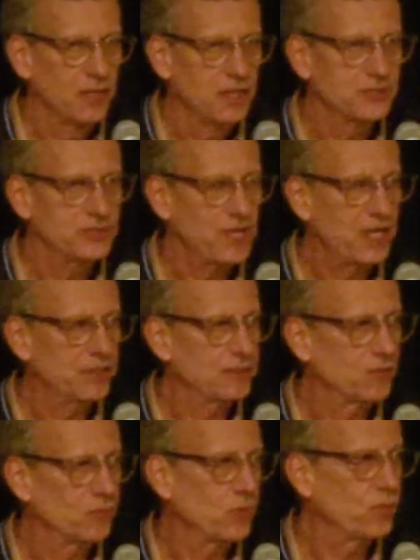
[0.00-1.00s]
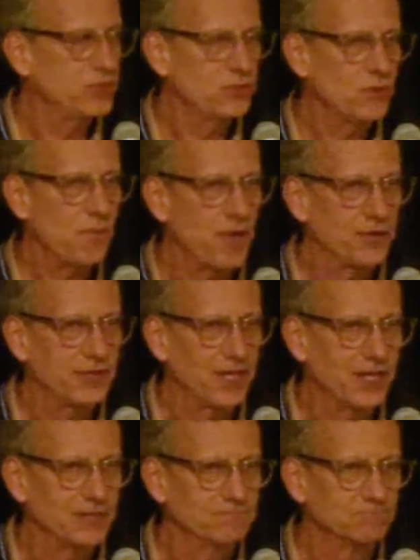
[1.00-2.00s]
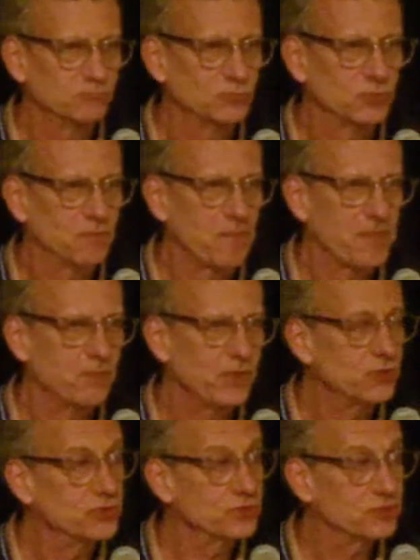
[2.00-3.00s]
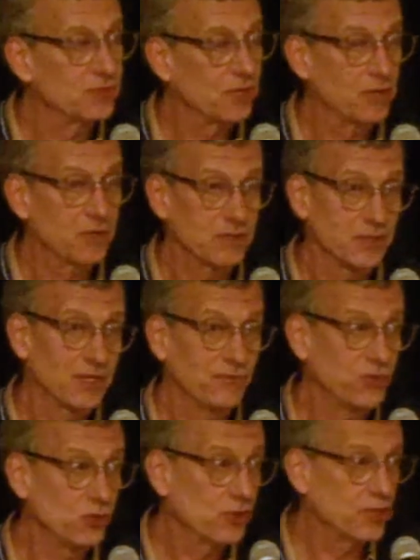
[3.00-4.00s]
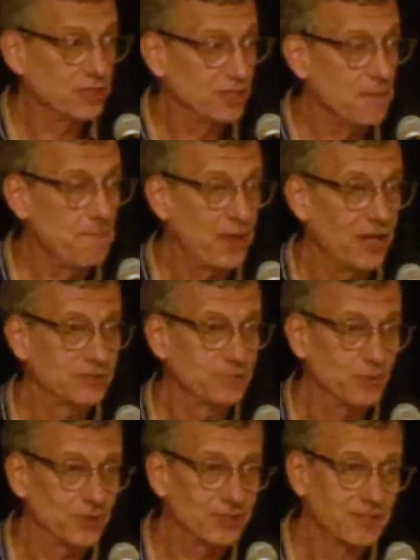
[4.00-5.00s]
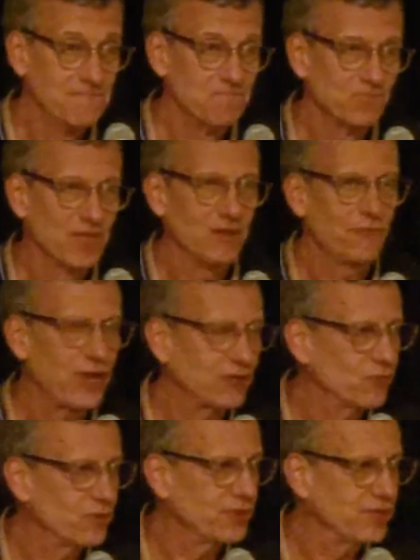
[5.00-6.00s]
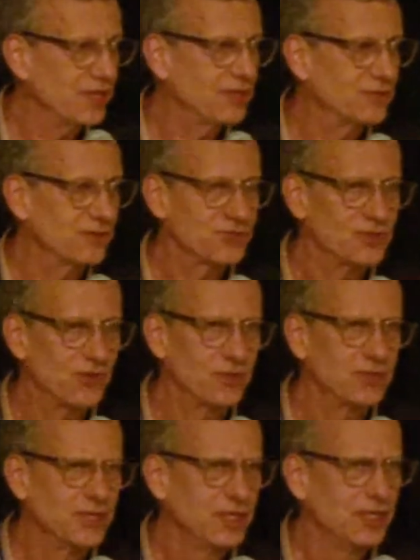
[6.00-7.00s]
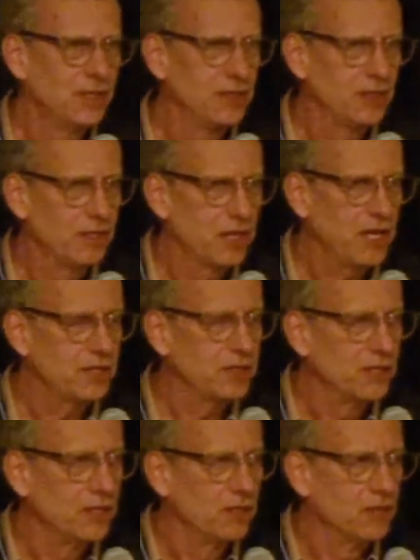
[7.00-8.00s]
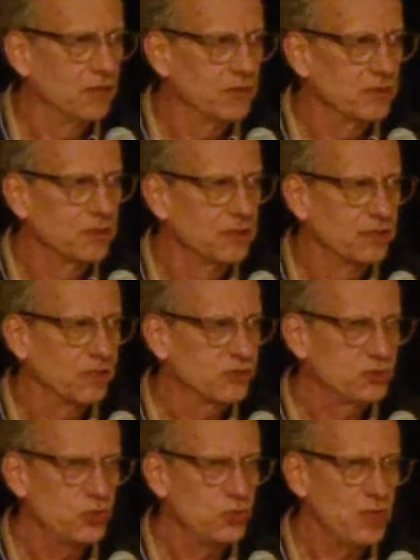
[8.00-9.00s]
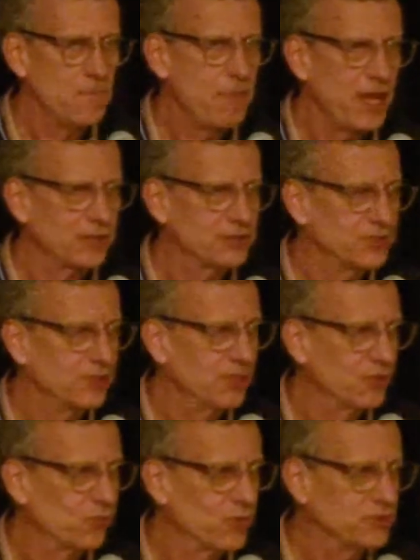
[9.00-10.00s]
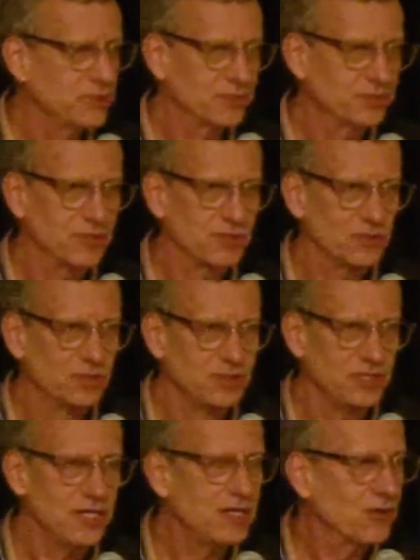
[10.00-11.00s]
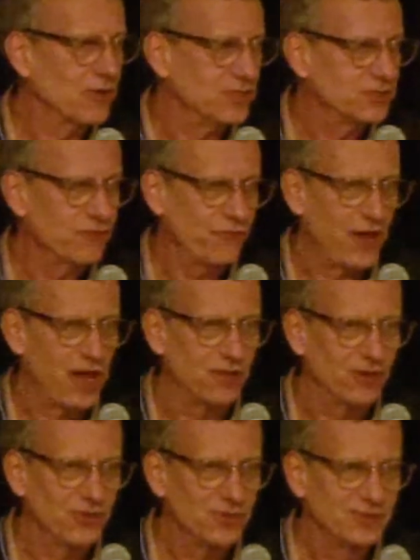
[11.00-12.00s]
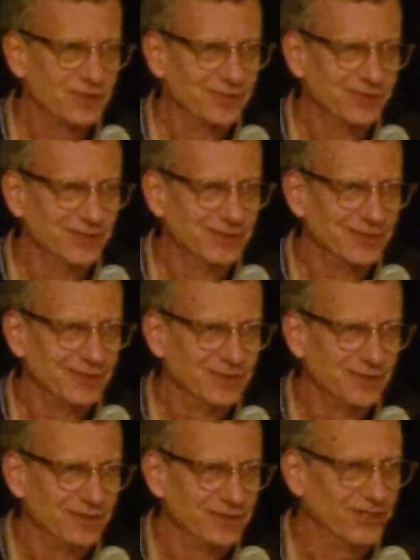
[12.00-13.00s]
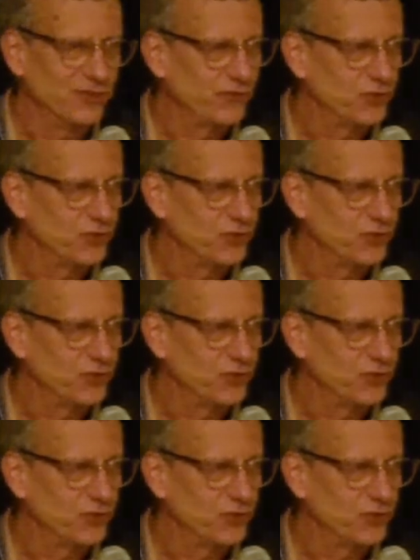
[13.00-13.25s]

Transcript: What do we do about that? We can, if you look in the impacts book, in fact, one of the editors noted, hey, there's 2 impacts in here, and one says decreased fallow in the